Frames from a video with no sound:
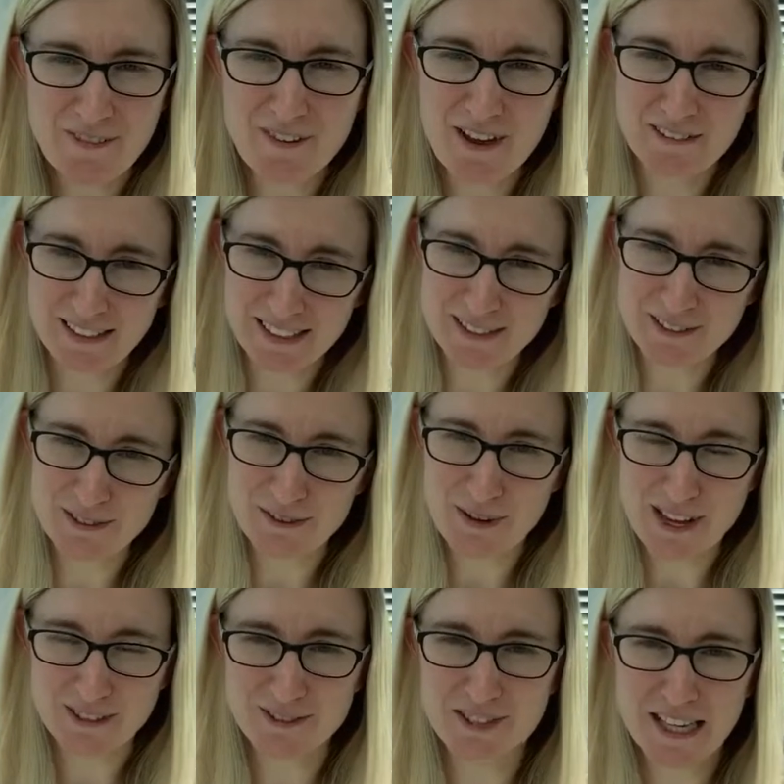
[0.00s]
are very little
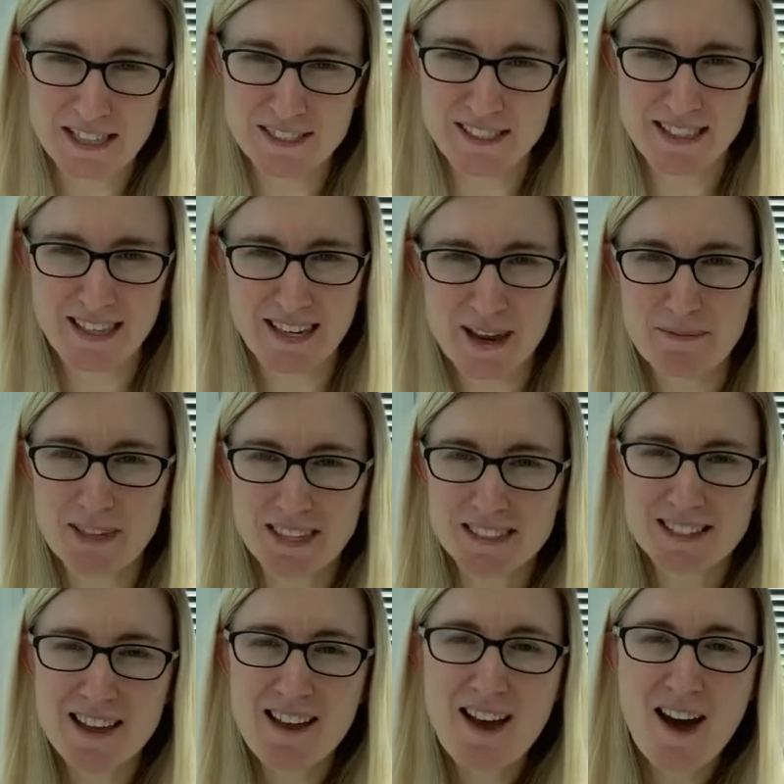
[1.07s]
and you're changing their nappies,
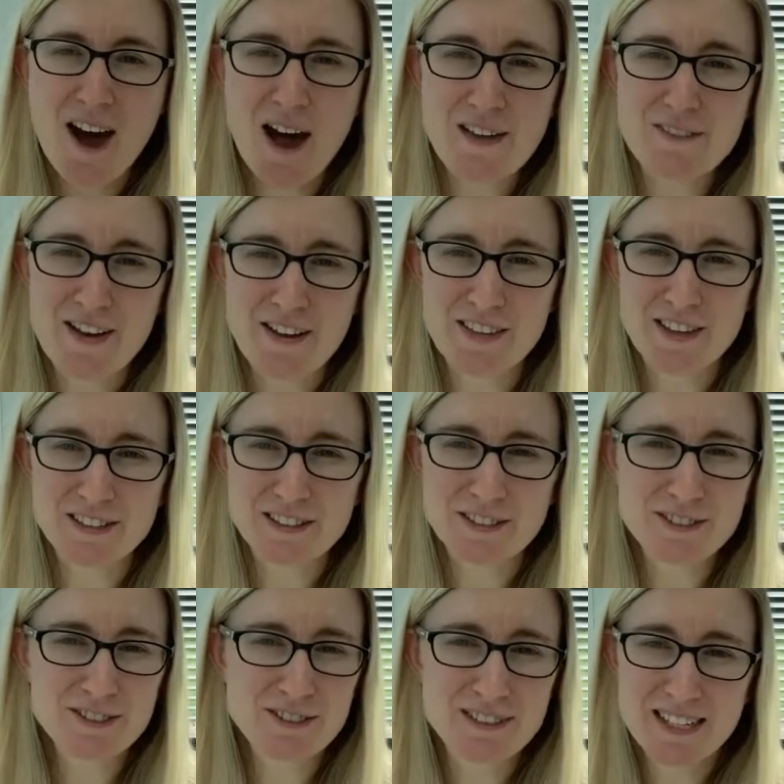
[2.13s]
I found that as
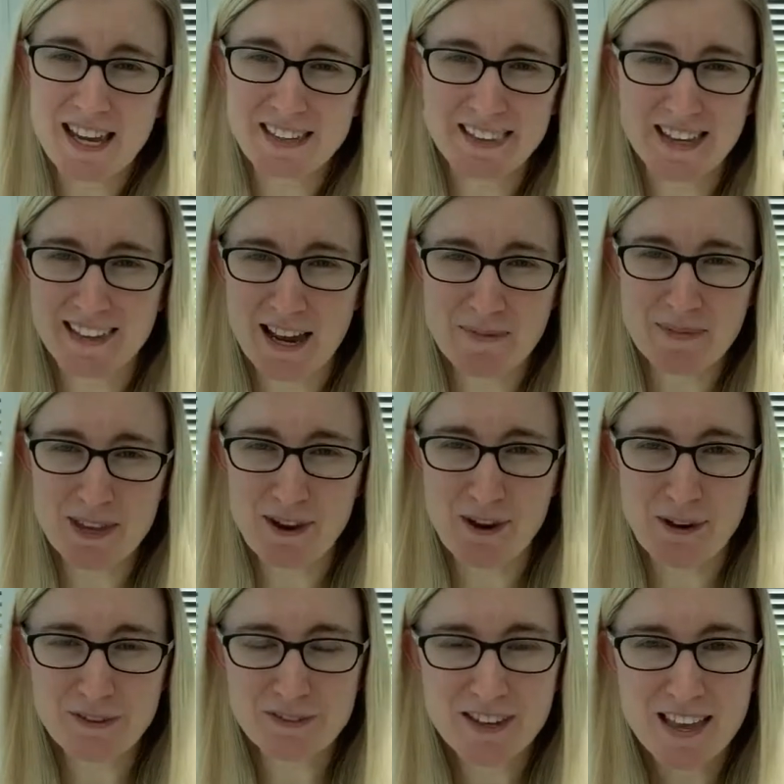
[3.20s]
soon as you take that nappy
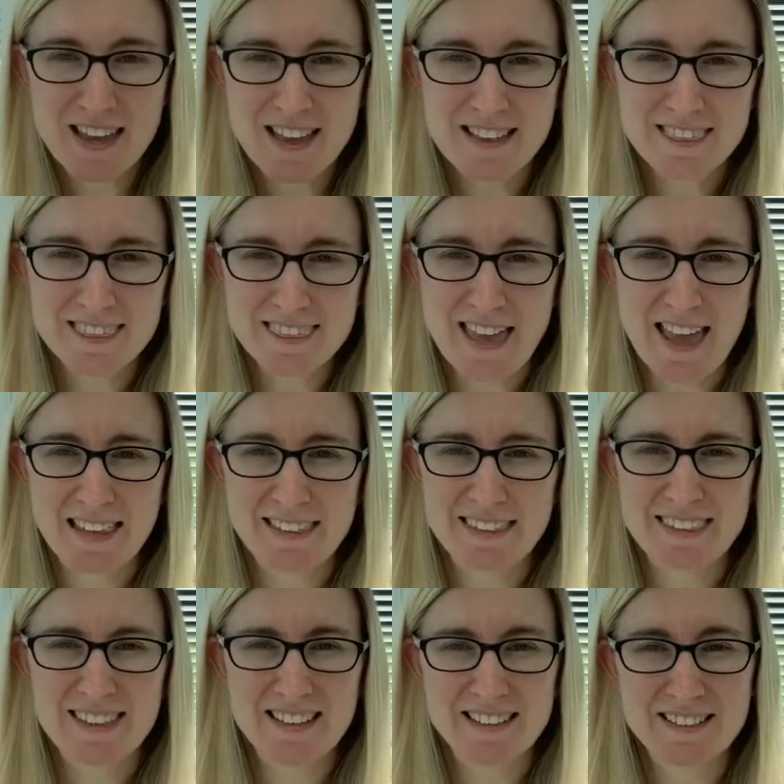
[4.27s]
off,
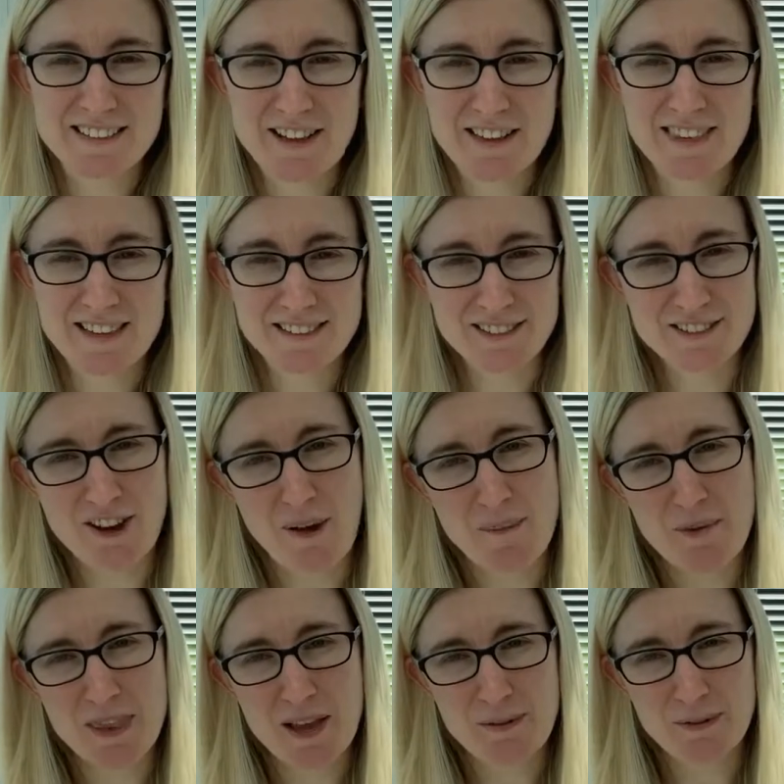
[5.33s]
then they decide that's the
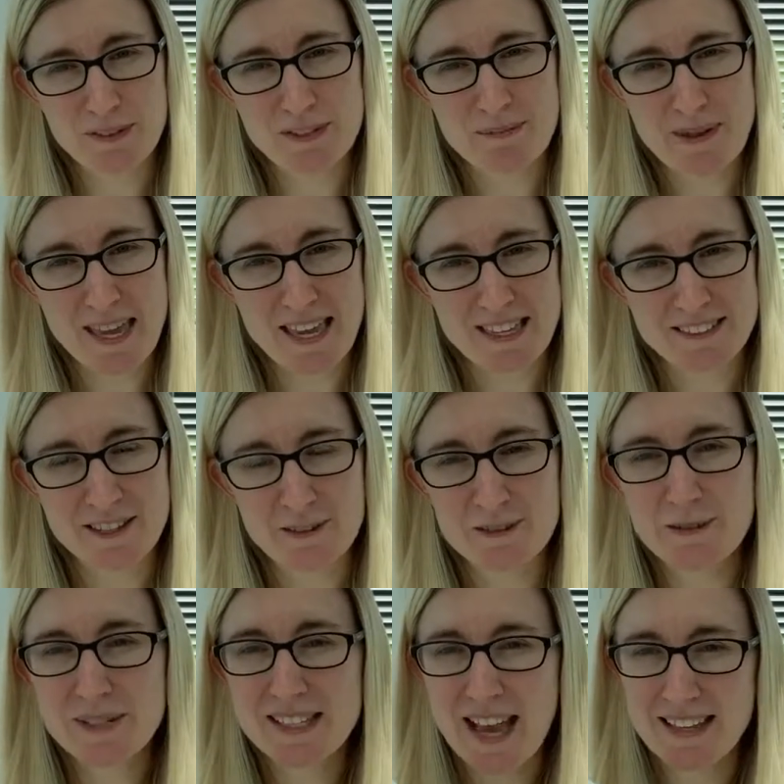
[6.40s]
time when they want to pee. So it was
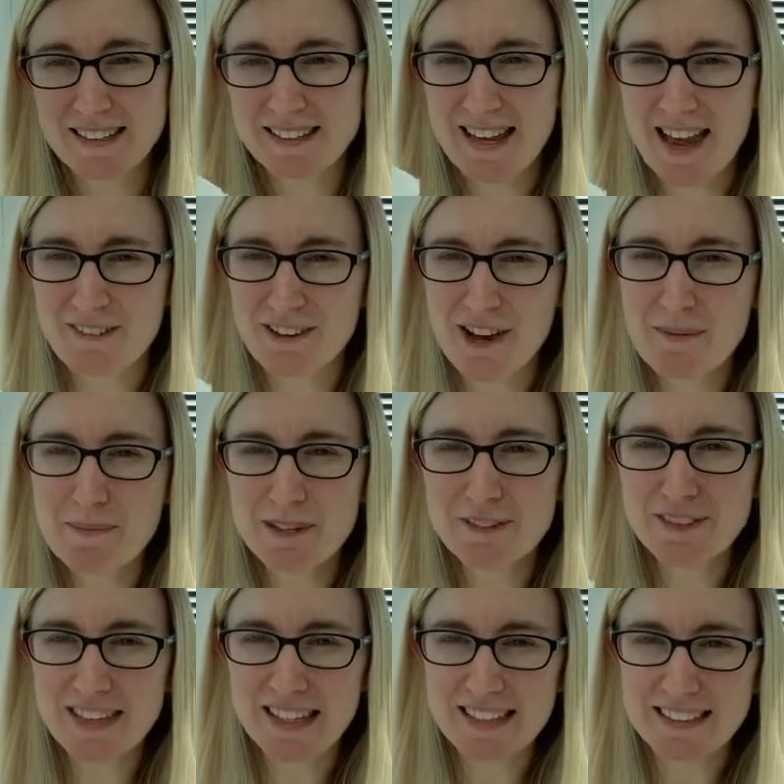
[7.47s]
always handy to have a couple
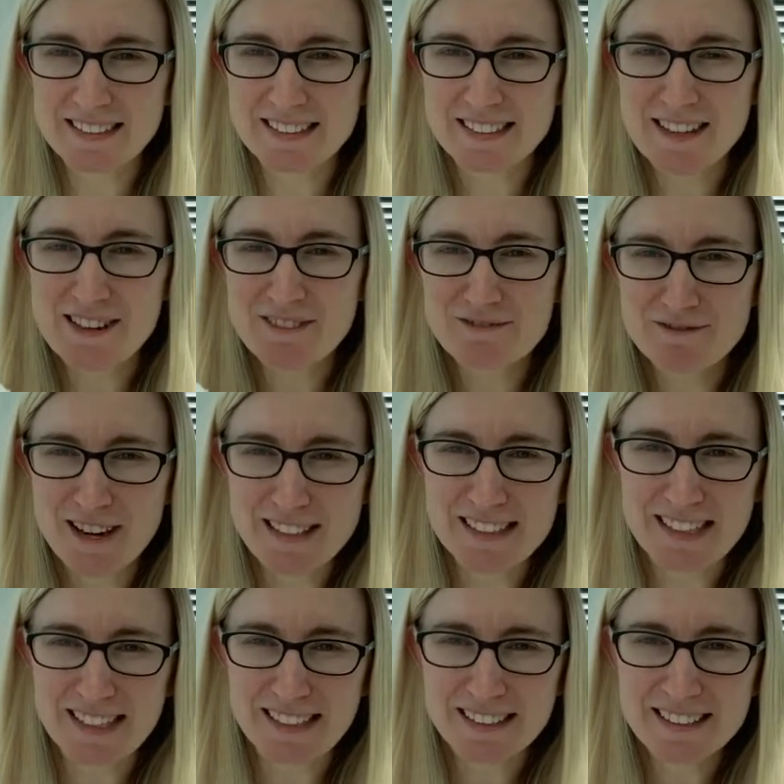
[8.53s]
of these
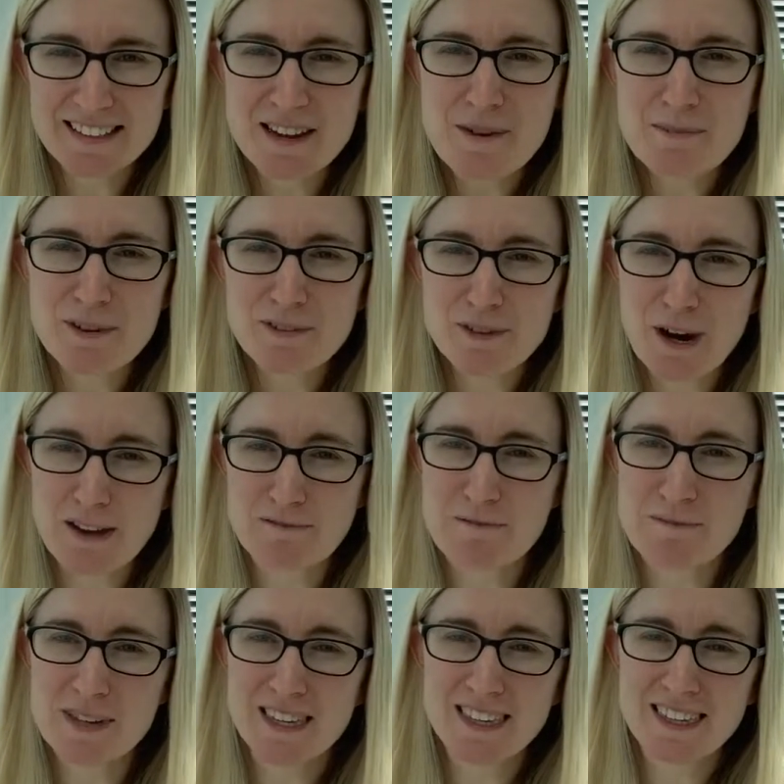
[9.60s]
ready before I even
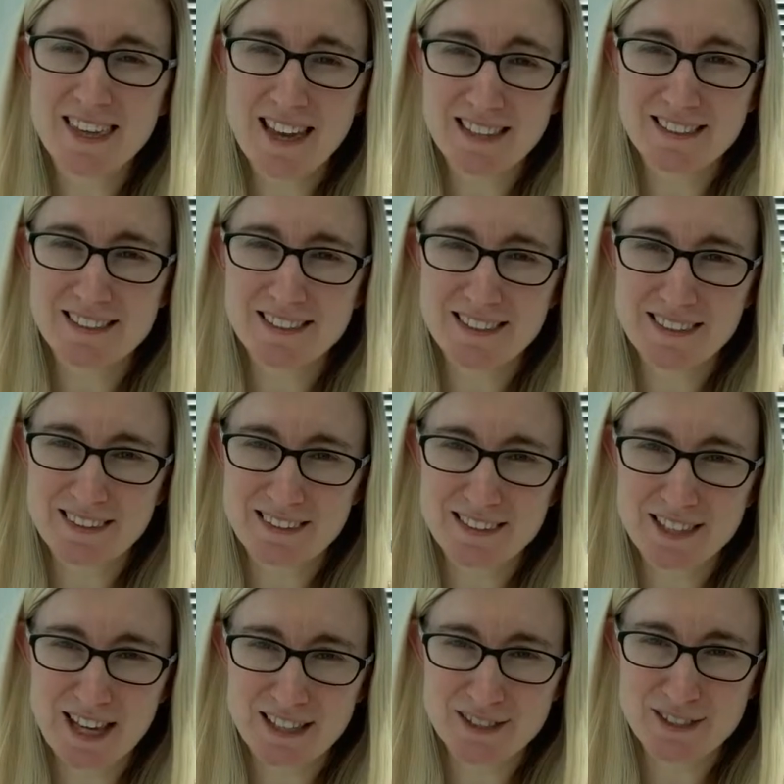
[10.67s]
began to
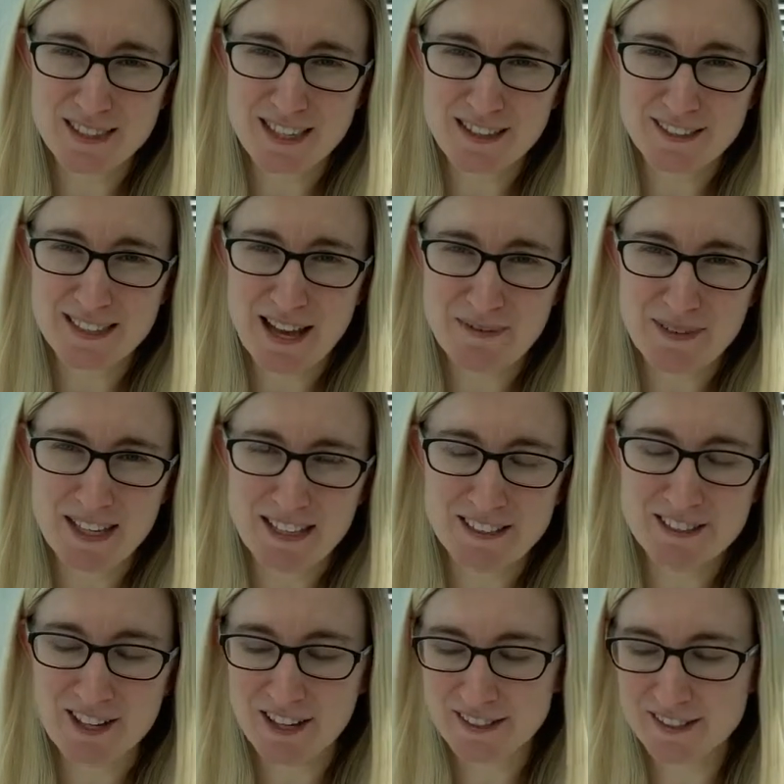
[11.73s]
change Theo's nappy,
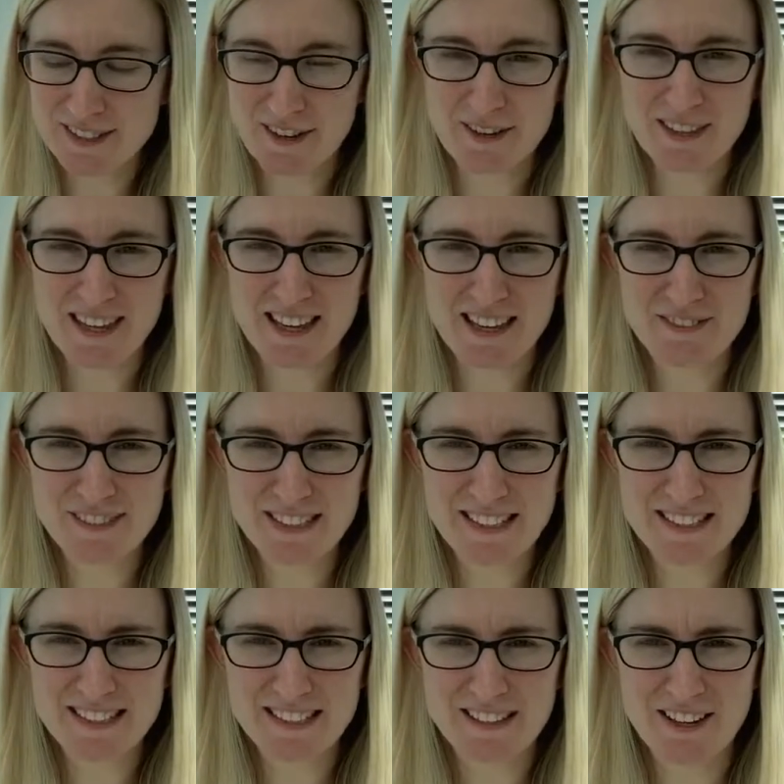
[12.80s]
just so that if
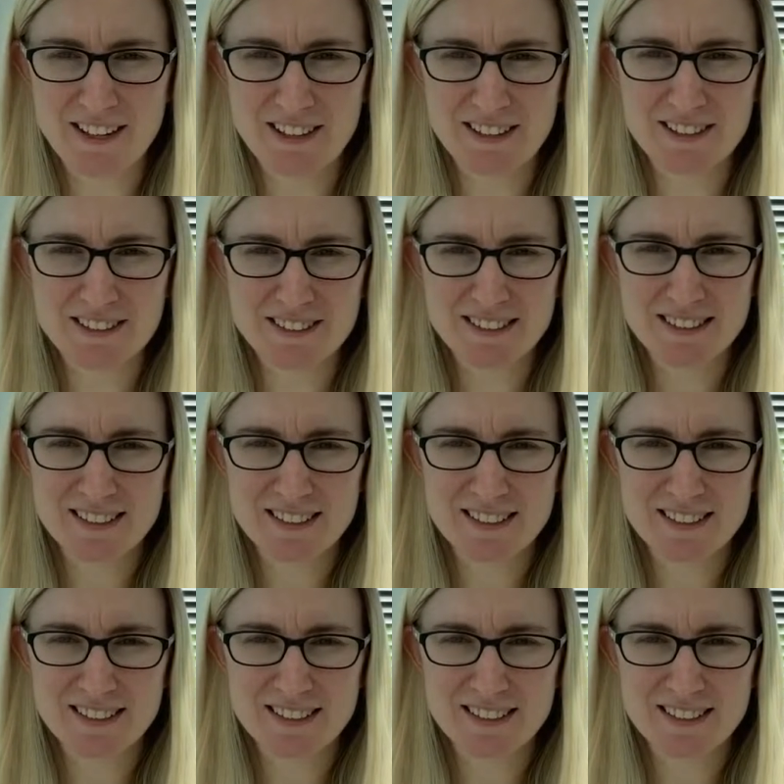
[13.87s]
needed, I could